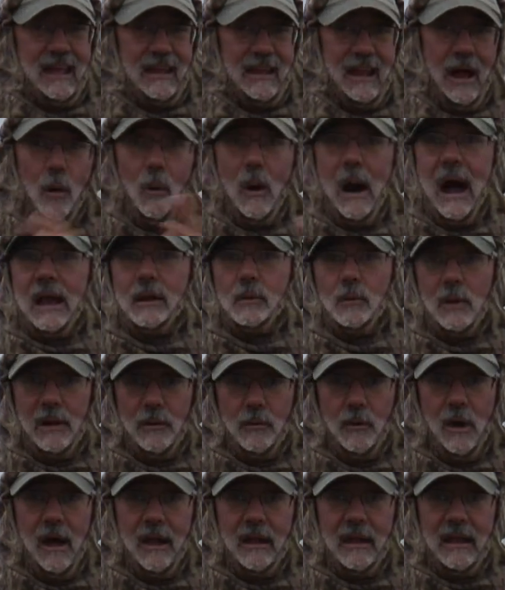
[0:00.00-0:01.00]
Now, why do we
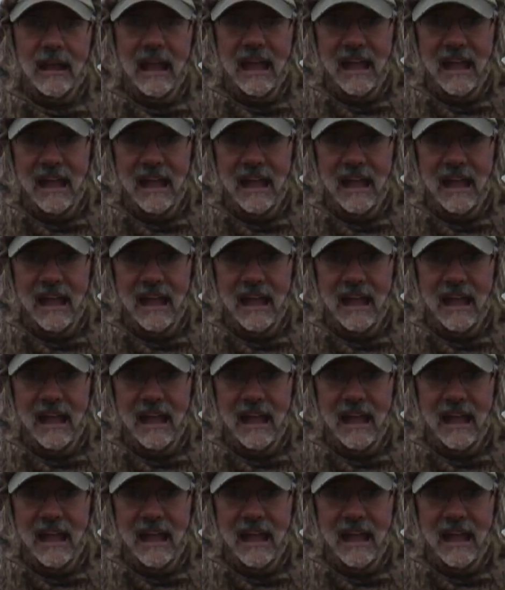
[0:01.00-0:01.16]
run an